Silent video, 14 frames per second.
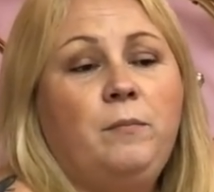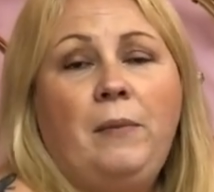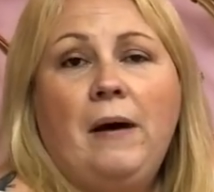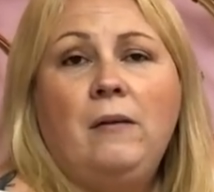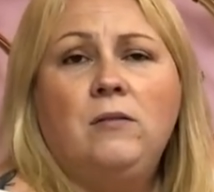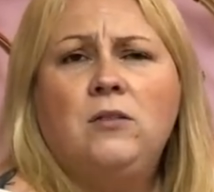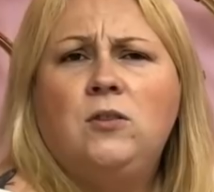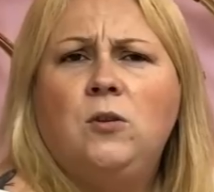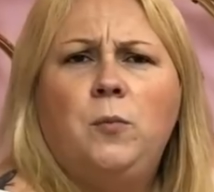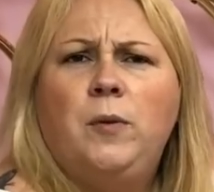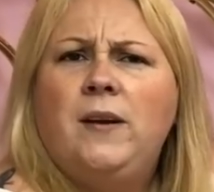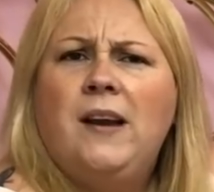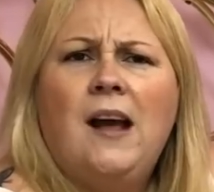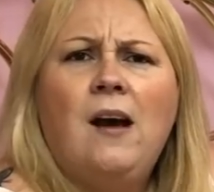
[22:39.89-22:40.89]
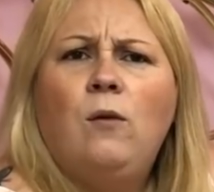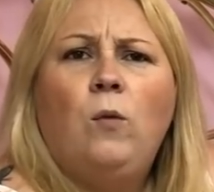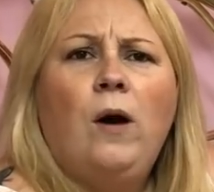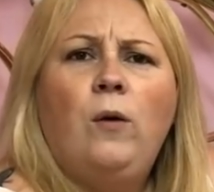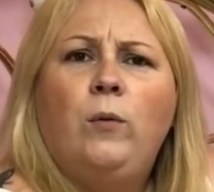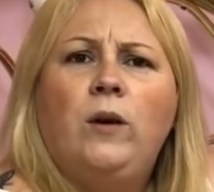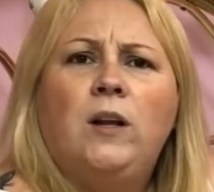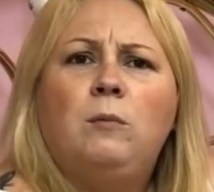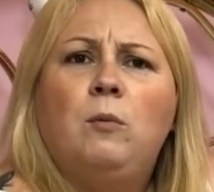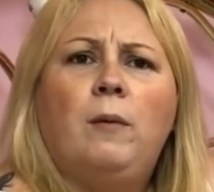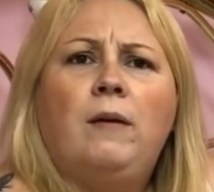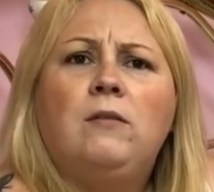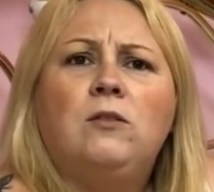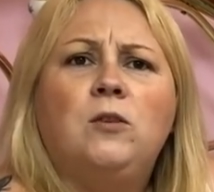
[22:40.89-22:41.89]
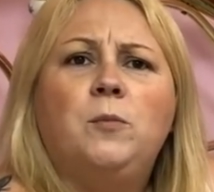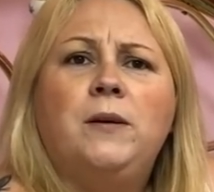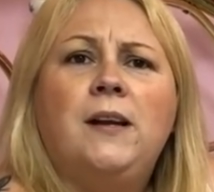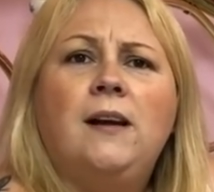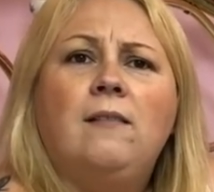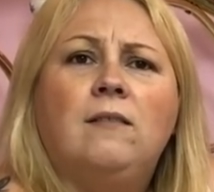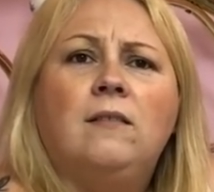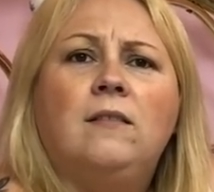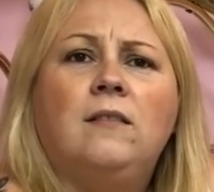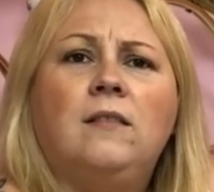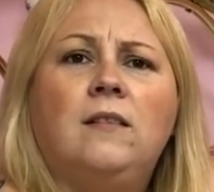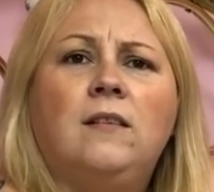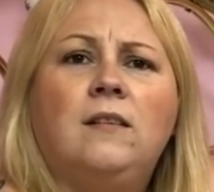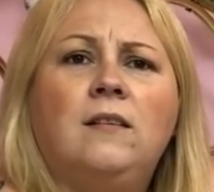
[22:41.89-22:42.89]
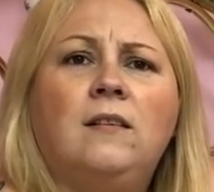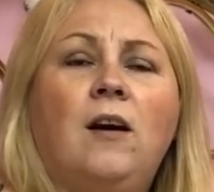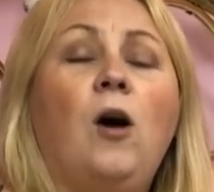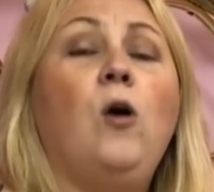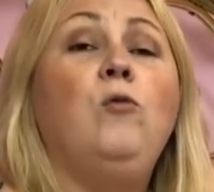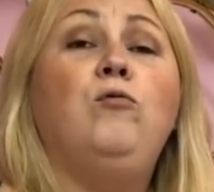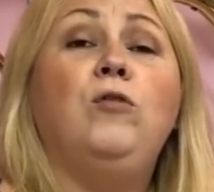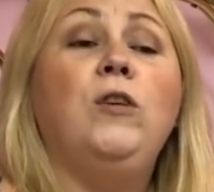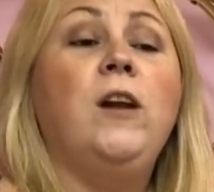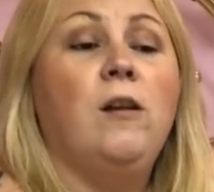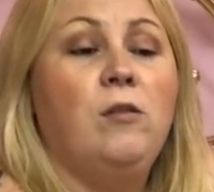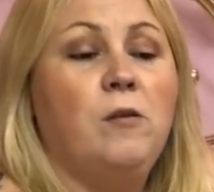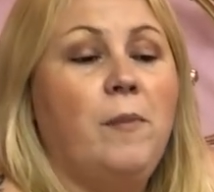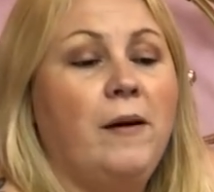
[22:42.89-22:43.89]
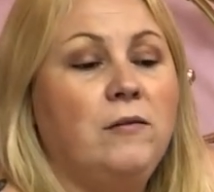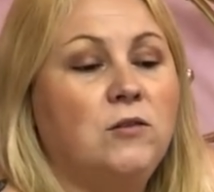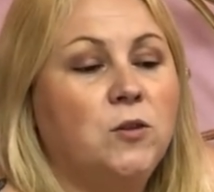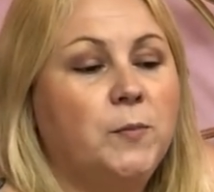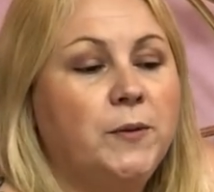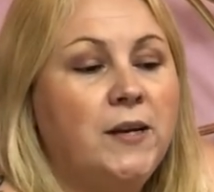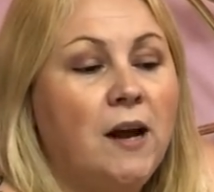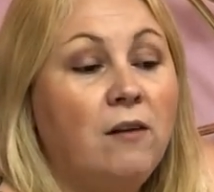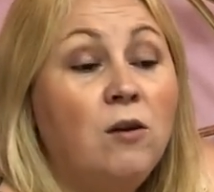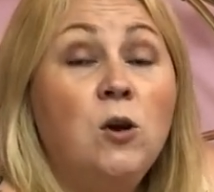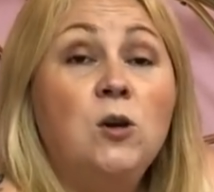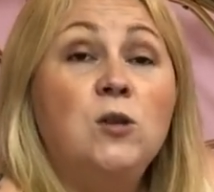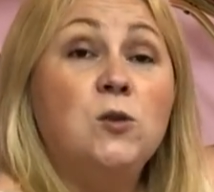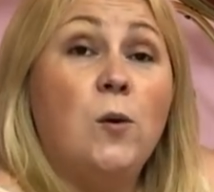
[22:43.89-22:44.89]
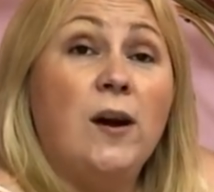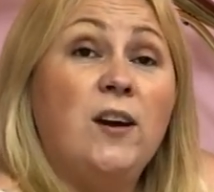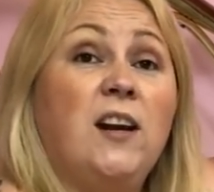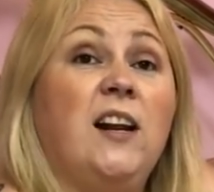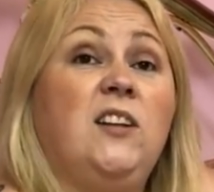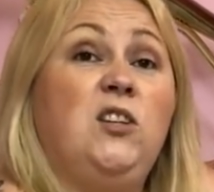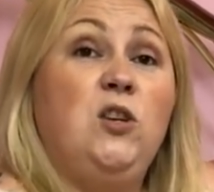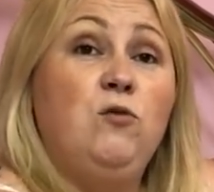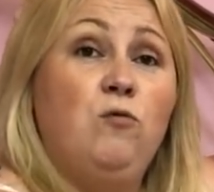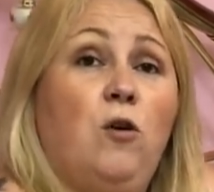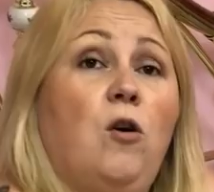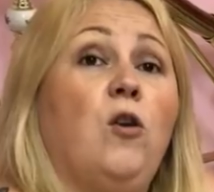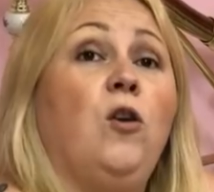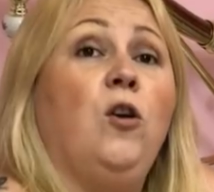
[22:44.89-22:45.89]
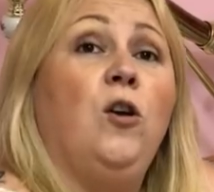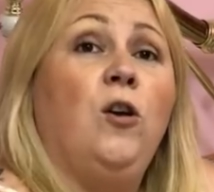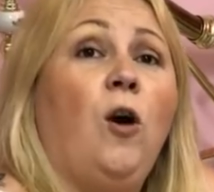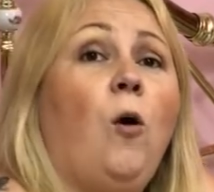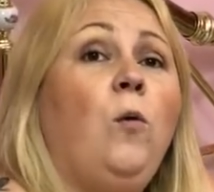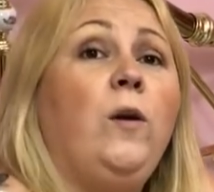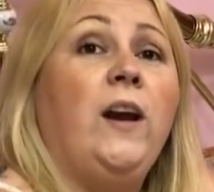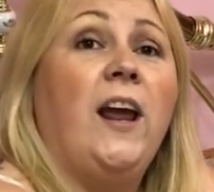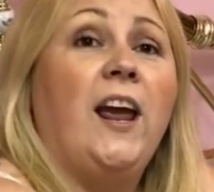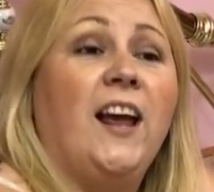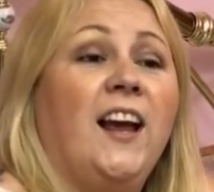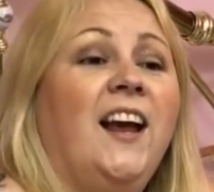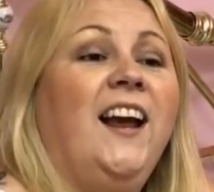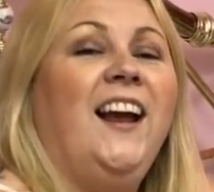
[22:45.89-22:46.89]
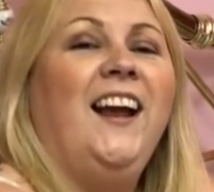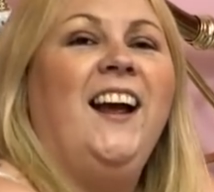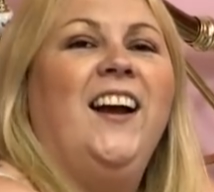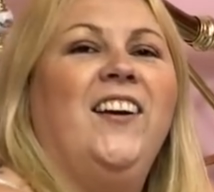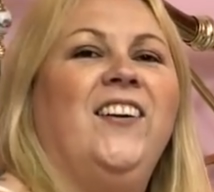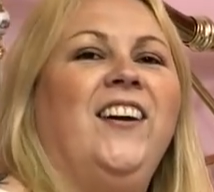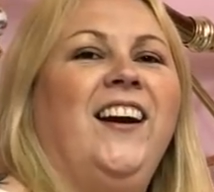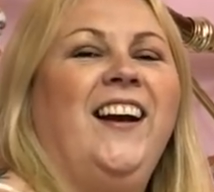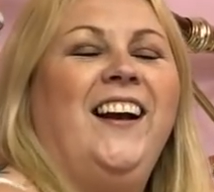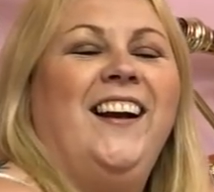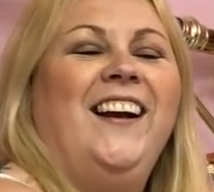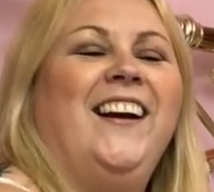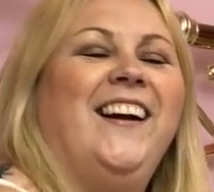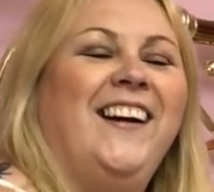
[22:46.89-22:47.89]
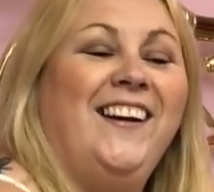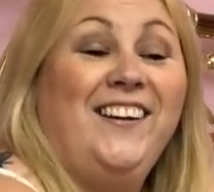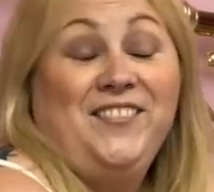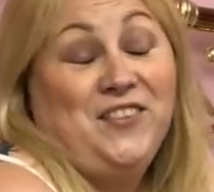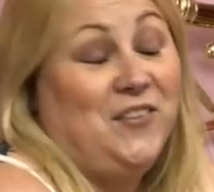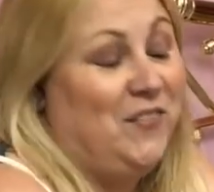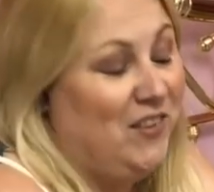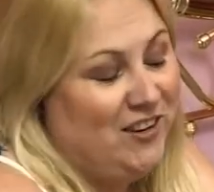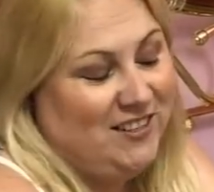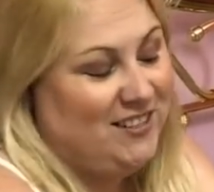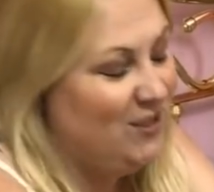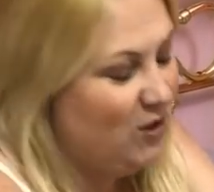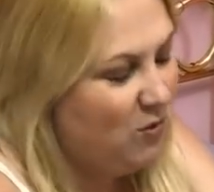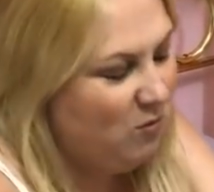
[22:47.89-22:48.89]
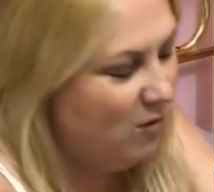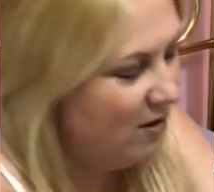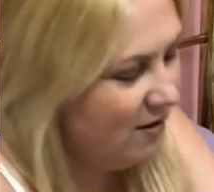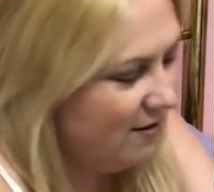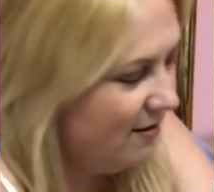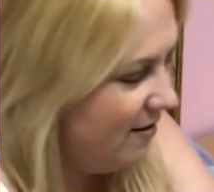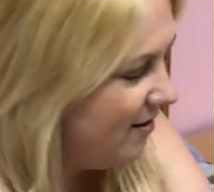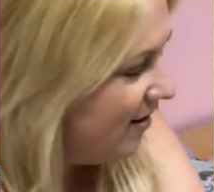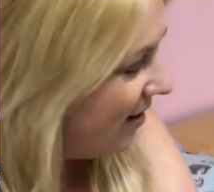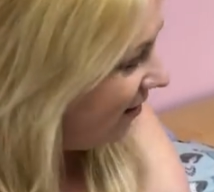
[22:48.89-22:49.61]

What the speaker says: bouncing up and down, where are we going to be bouncing up and down? Oh, running, the bouncing up and down. So I could actually run holding it if I wanted to, you